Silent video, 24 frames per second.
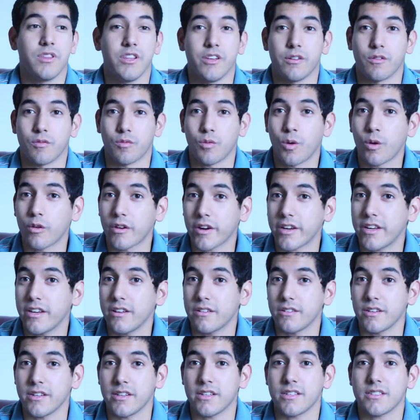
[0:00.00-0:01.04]
The Aurora
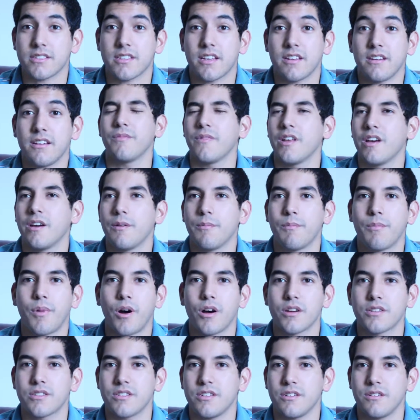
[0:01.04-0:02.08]
killings and
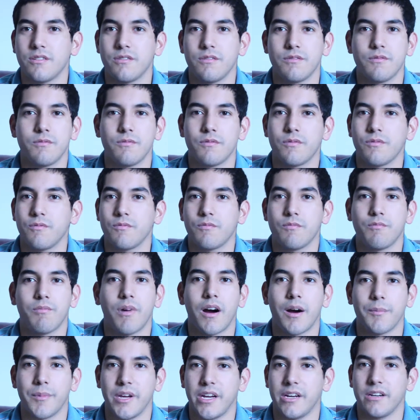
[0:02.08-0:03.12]
Boston
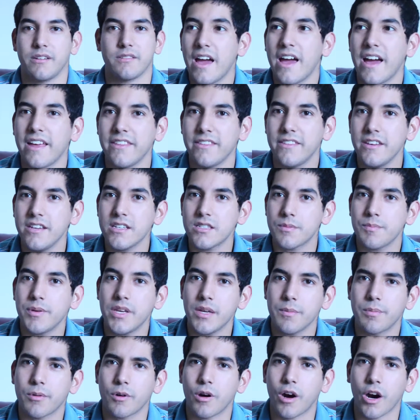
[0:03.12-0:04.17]
bombing. And these
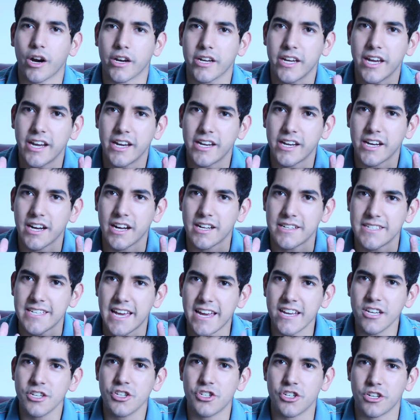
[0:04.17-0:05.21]
people are getting
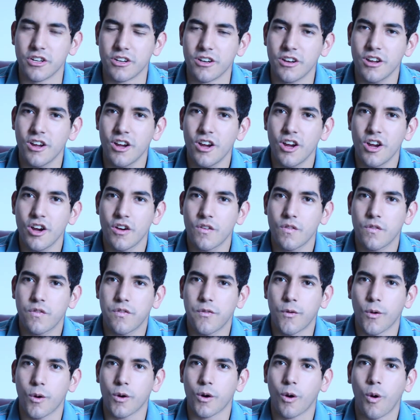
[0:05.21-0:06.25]
attention
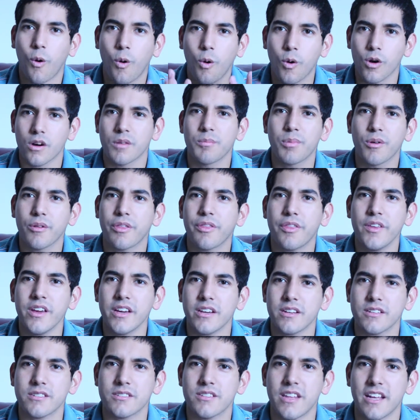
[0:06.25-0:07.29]
for horrible
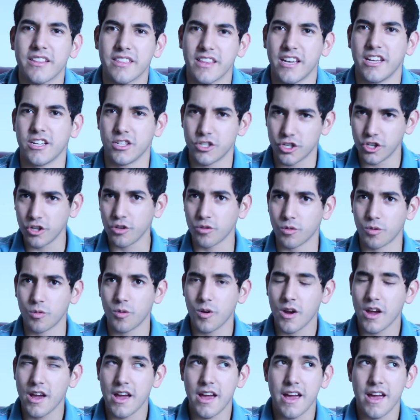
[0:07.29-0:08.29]
things that they do.